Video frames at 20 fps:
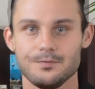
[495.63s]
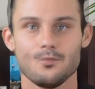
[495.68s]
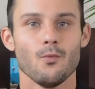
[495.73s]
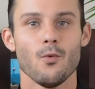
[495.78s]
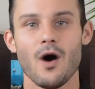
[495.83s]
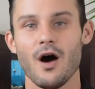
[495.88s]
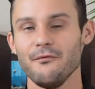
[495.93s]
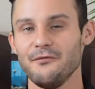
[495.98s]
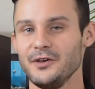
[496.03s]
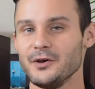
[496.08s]

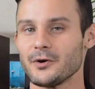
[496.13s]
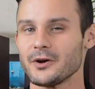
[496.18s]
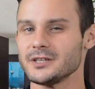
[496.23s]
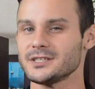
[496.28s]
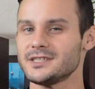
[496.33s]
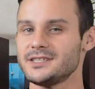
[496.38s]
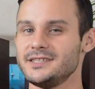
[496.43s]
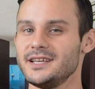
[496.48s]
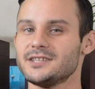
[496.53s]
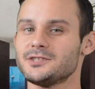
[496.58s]
Well,
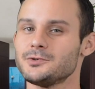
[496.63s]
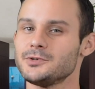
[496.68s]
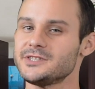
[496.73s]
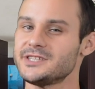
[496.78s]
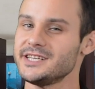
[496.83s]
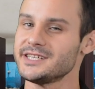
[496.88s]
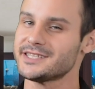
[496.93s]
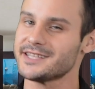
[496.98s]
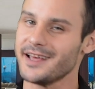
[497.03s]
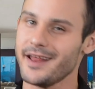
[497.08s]
viewers, this
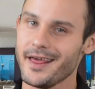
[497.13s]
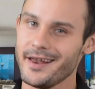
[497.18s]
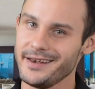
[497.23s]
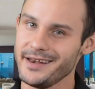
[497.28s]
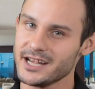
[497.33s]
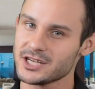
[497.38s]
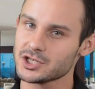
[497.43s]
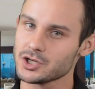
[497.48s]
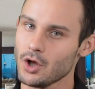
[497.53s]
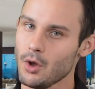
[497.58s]
was just an
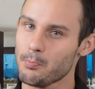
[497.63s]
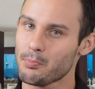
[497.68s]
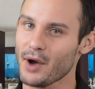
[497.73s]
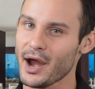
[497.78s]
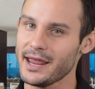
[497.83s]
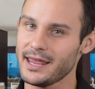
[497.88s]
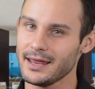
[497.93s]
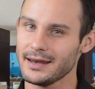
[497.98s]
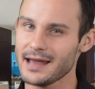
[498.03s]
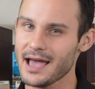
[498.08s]
initial
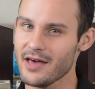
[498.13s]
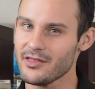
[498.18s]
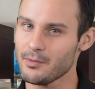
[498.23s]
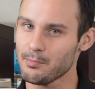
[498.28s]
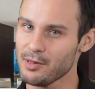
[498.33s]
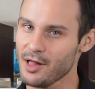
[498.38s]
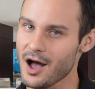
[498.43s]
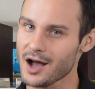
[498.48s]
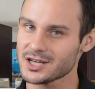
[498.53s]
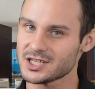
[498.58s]
breaking down the
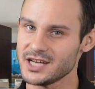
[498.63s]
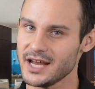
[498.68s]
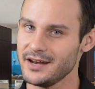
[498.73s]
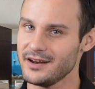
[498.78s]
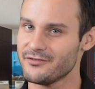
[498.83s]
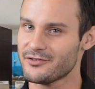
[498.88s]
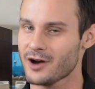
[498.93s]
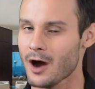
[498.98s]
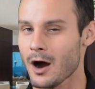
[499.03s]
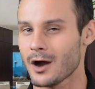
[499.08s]
blockchain
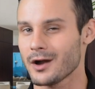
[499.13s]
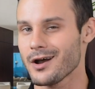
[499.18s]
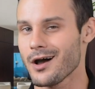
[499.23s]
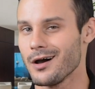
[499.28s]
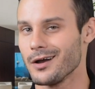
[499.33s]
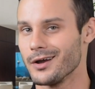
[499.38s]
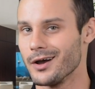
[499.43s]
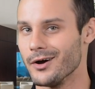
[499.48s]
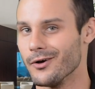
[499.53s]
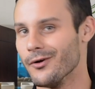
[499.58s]
of
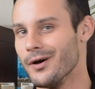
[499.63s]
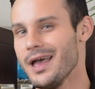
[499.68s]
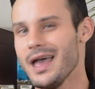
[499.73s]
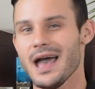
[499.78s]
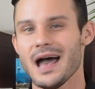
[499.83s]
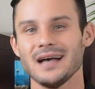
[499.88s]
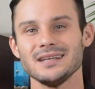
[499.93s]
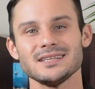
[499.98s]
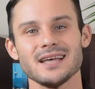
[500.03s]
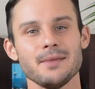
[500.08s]
Cardano.
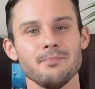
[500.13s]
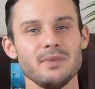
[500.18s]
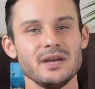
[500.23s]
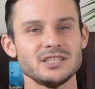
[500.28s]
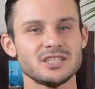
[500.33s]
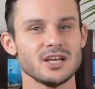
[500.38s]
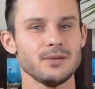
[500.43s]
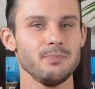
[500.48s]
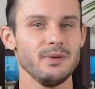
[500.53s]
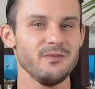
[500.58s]
As I
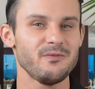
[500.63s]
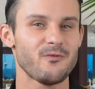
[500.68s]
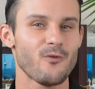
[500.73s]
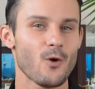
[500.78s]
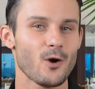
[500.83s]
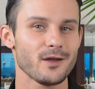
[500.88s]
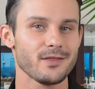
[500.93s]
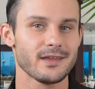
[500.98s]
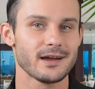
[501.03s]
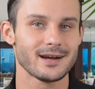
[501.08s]
mentioned
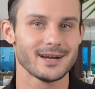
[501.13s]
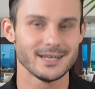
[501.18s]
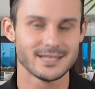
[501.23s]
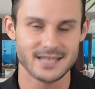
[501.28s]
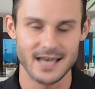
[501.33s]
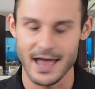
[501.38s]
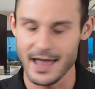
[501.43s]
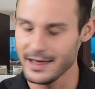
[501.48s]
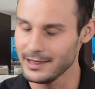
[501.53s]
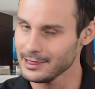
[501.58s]
before, there
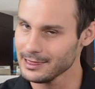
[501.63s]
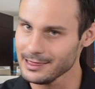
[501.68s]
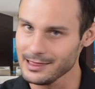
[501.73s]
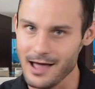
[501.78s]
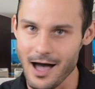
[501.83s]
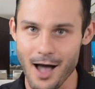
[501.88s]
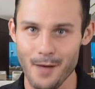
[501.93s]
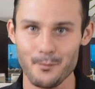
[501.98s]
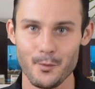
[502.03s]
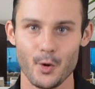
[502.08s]
is a
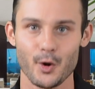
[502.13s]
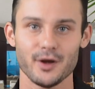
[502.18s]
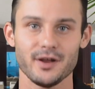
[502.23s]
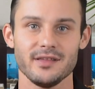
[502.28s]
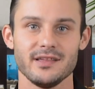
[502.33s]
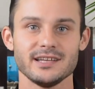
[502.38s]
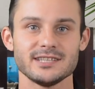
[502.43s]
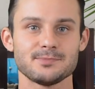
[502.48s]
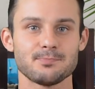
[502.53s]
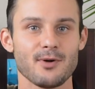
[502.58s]
lot more to
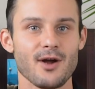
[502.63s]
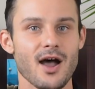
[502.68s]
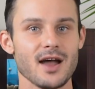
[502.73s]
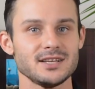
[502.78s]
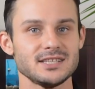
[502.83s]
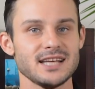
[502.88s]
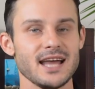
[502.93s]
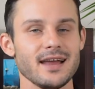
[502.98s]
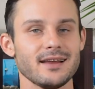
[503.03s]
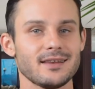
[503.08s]
this
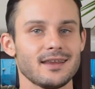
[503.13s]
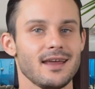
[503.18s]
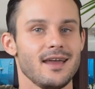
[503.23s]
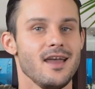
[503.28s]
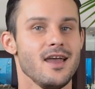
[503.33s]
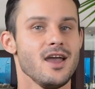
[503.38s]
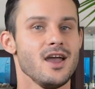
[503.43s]
project.